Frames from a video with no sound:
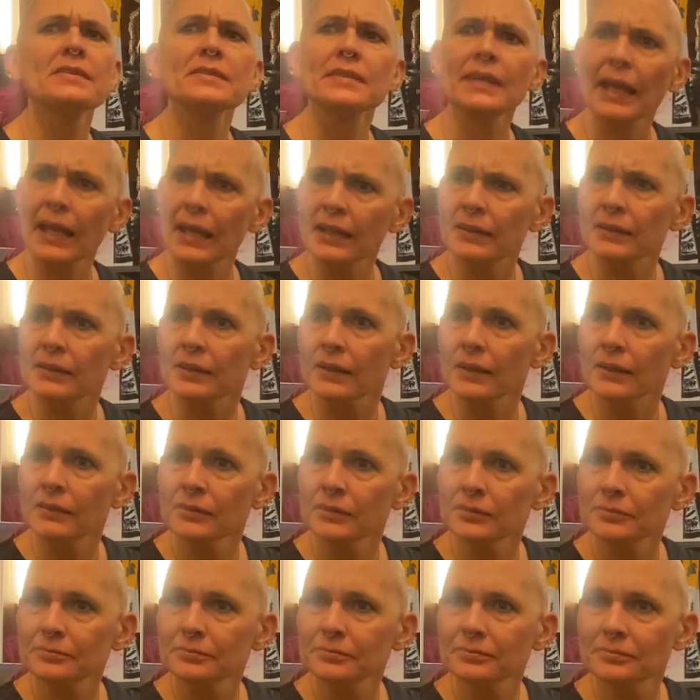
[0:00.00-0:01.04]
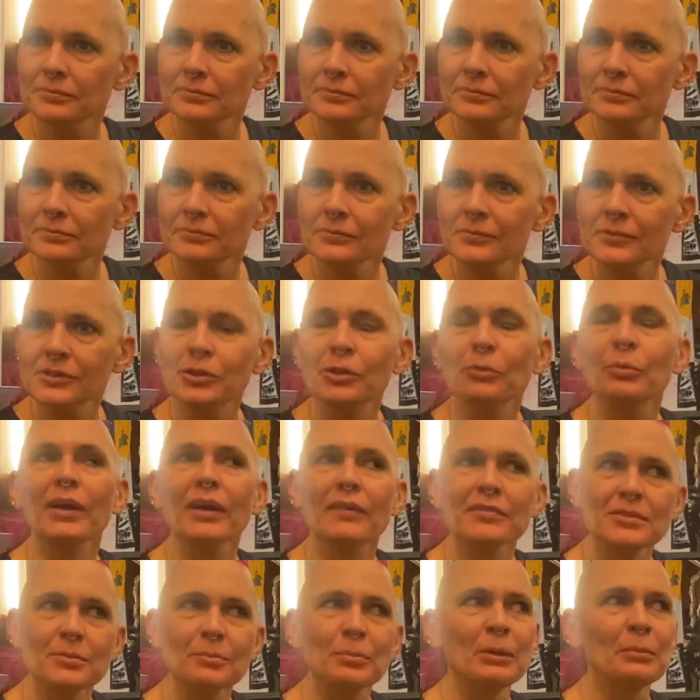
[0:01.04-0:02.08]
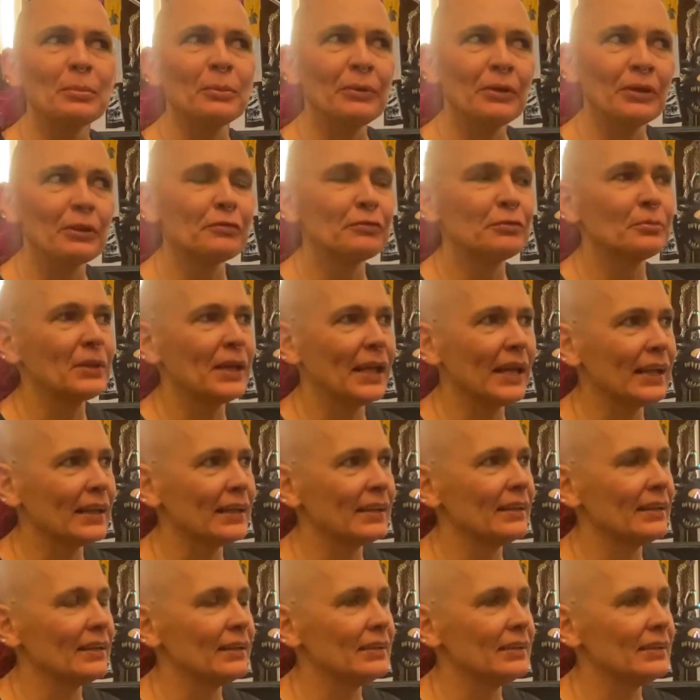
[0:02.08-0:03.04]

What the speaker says: Canada. So we have some people here from Canada,